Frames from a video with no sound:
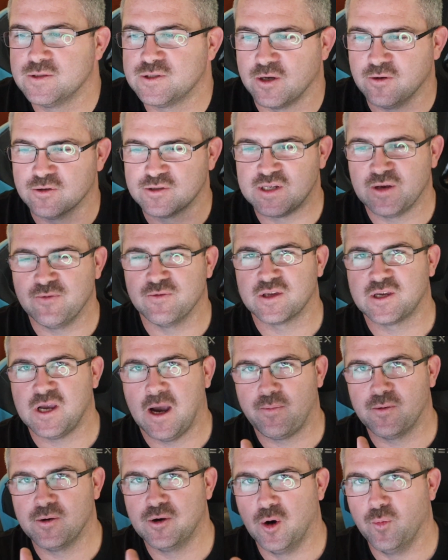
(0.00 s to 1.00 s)
So you'll see with a
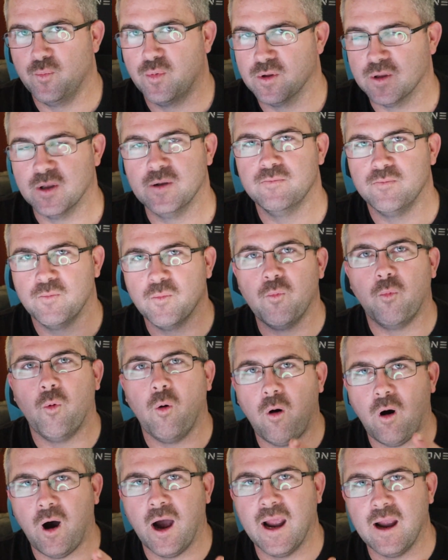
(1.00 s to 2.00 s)
cup and core bullet
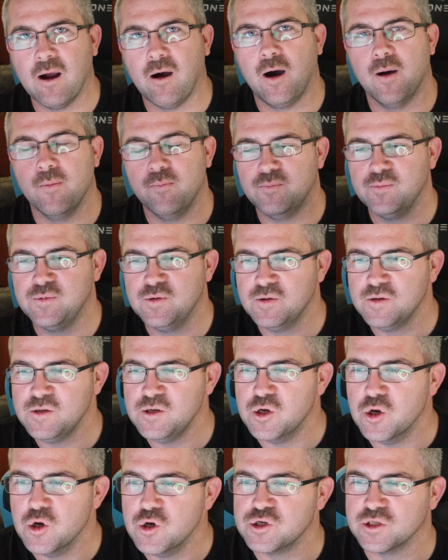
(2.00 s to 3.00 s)
why I
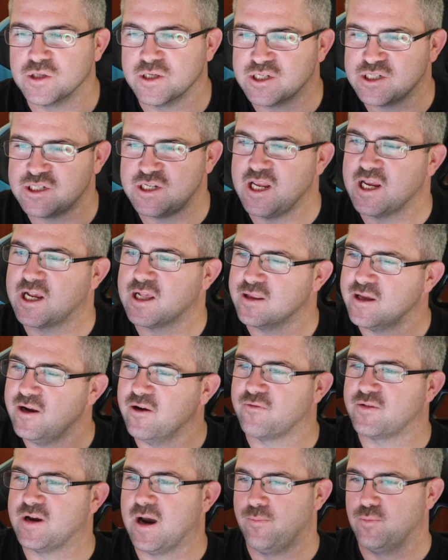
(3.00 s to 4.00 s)
usually steer clear
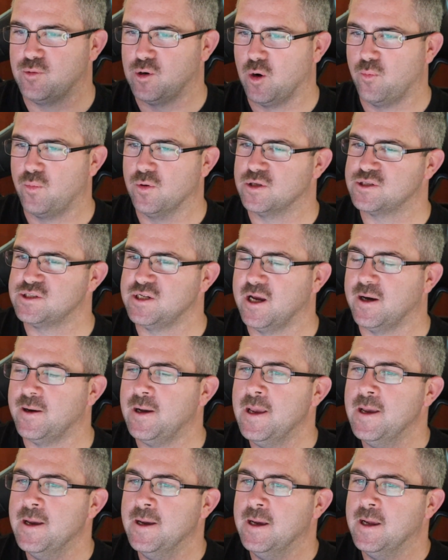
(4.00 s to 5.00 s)
of cup and core bullets. Now
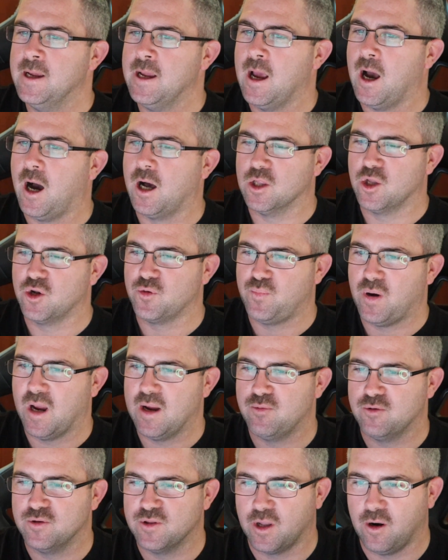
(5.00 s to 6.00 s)
a lot of
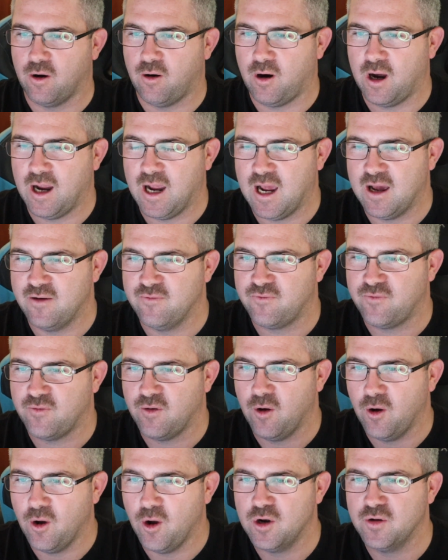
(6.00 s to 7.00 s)
people that I have
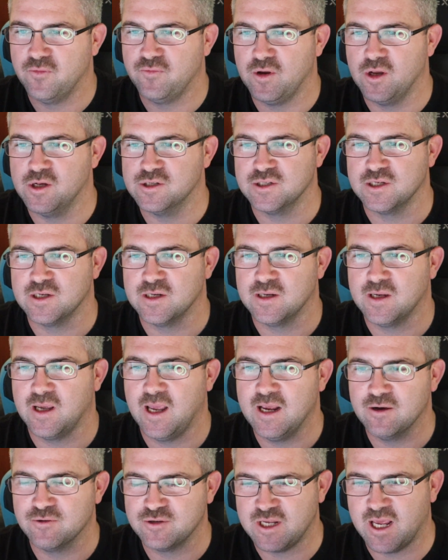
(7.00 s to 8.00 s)
heard of using
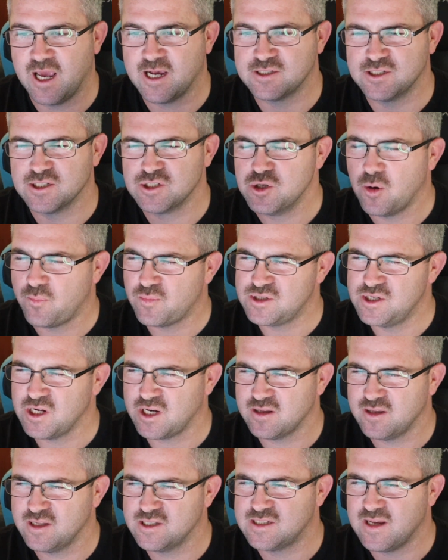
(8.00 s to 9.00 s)
ELDXs, not
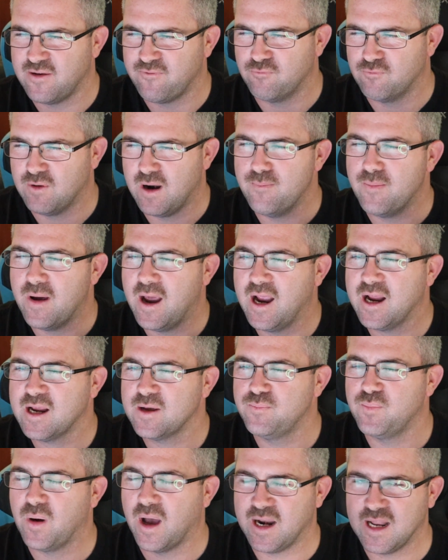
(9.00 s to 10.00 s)
particularly in 7 Rem
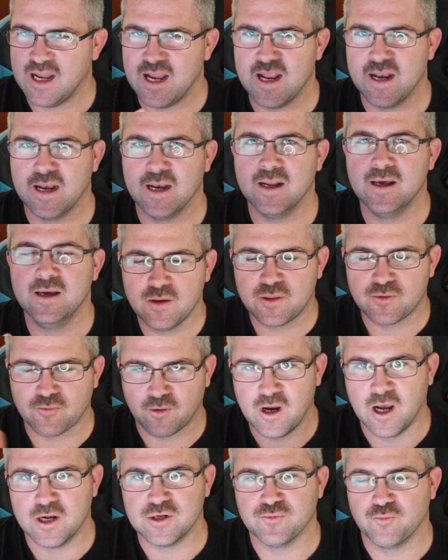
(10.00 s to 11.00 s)
Mag, but in
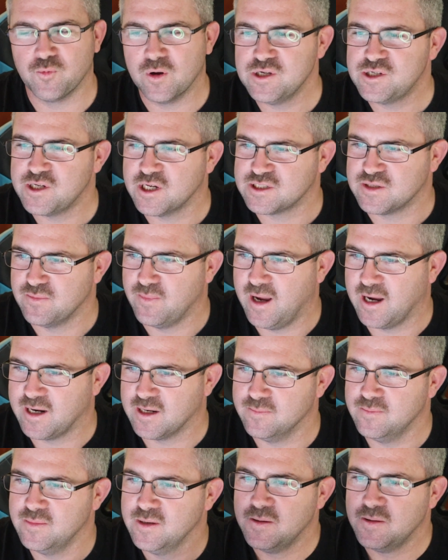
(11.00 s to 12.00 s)
300 Winchester
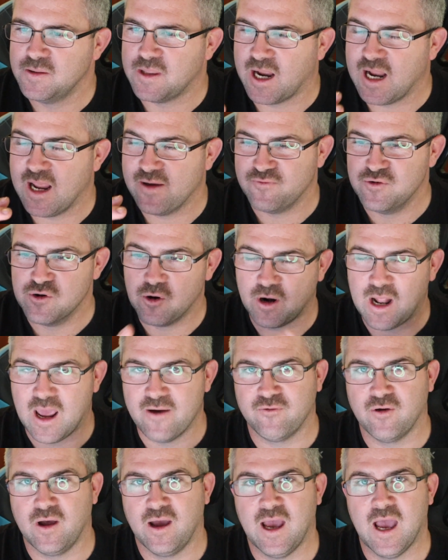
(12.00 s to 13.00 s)
Magnum, they have not
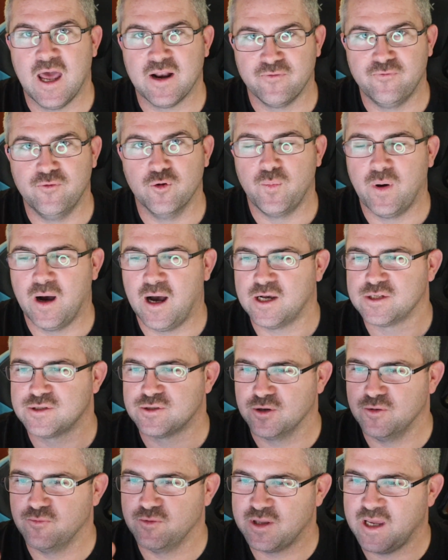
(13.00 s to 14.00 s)
had a full pass
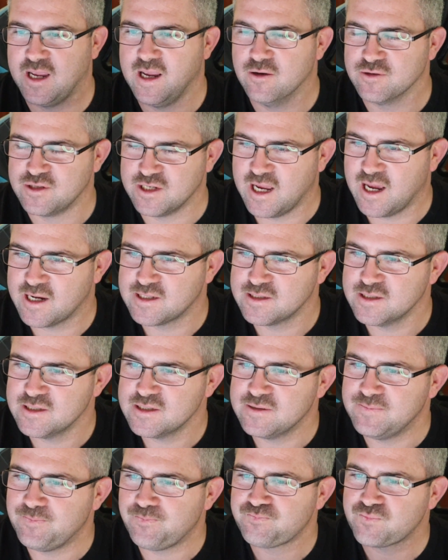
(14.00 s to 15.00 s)
through with
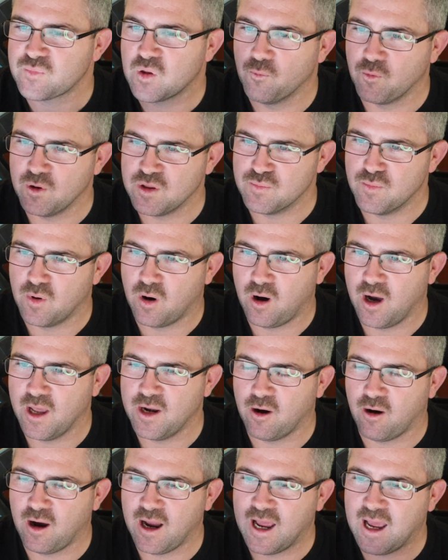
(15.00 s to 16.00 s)
ELDXs. With mine,
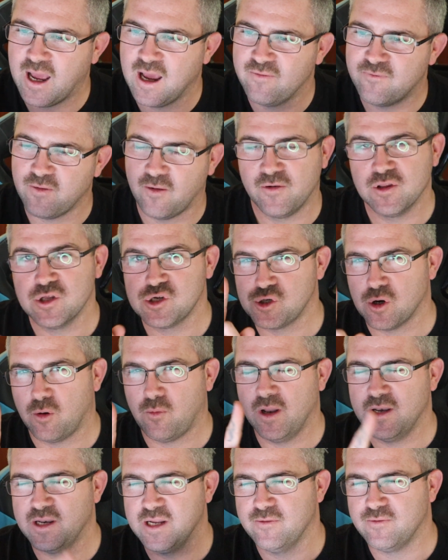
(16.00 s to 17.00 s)
I've only shot
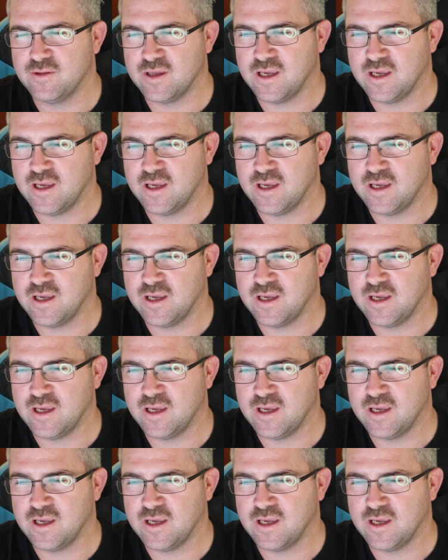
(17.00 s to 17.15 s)
1 deer with